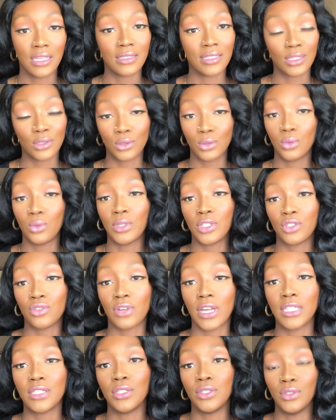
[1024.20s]
I do always
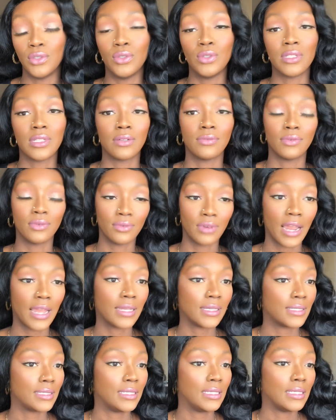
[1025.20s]
try to use a
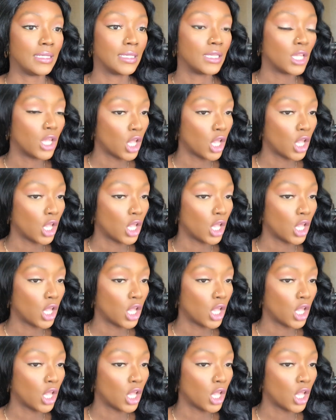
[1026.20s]
variety.